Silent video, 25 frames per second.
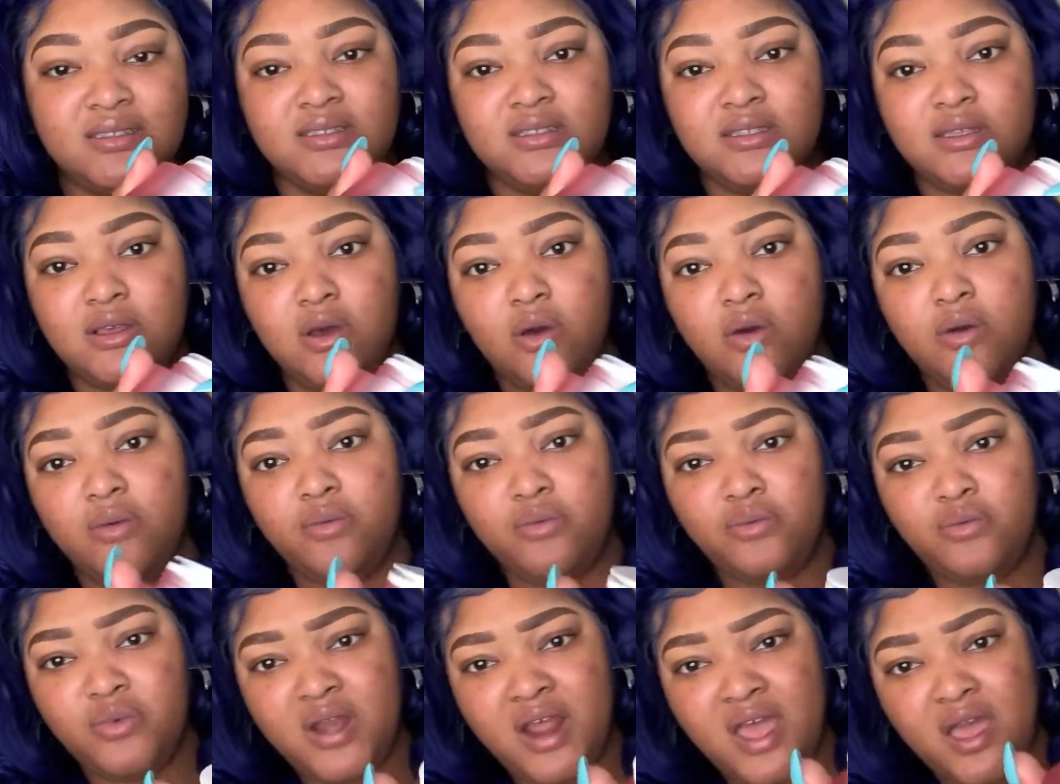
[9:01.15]
So
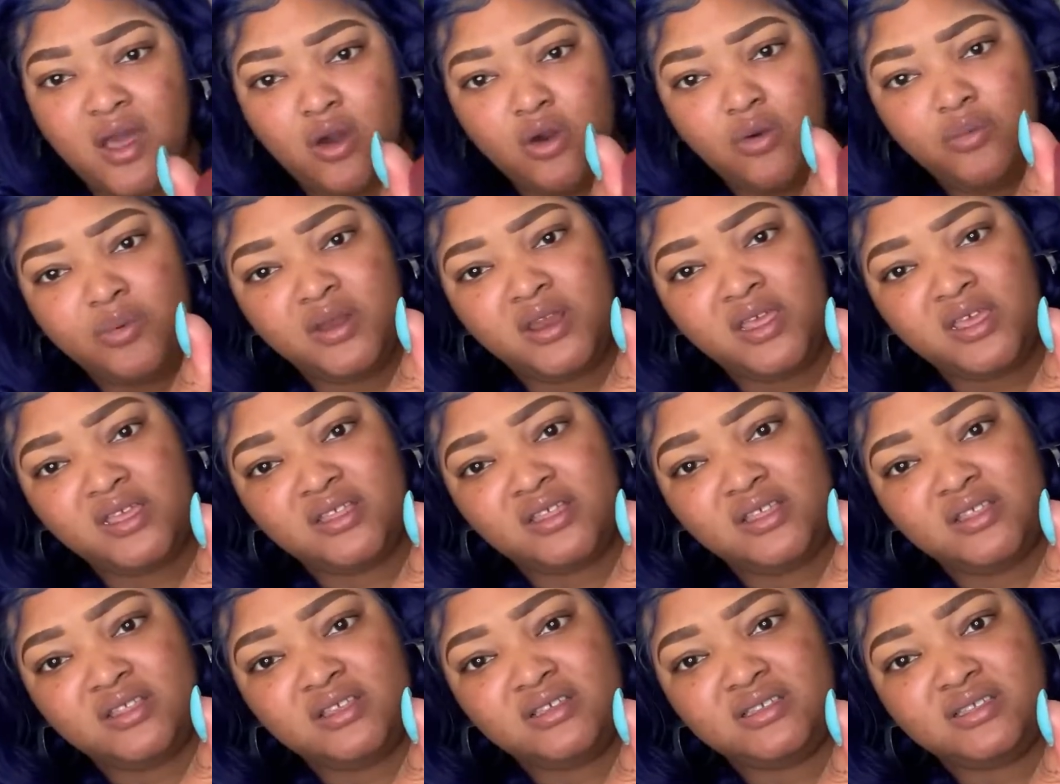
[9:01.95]
when I open it,
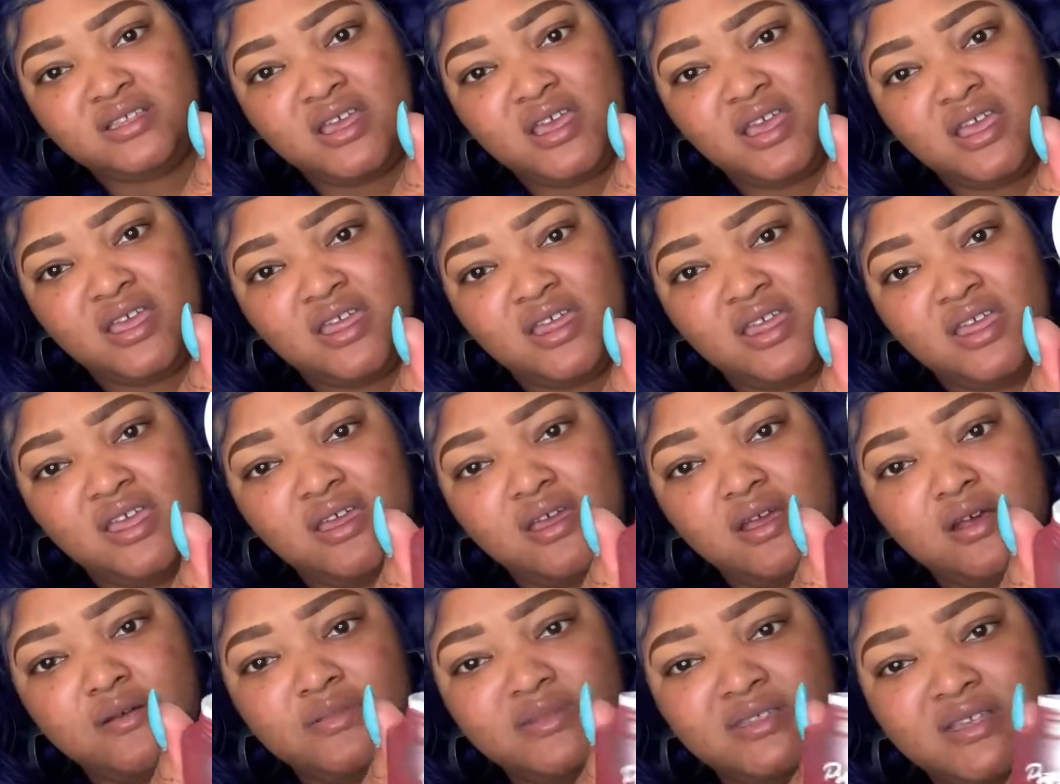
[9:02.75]
it looks like, it
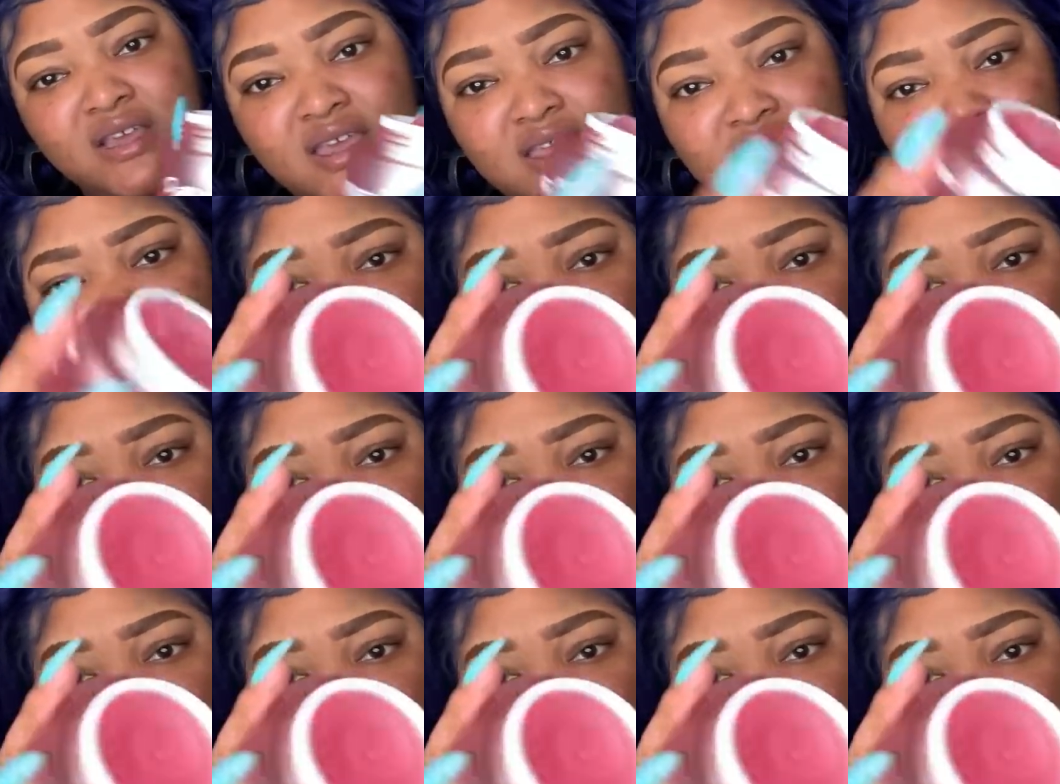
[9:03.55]
comes like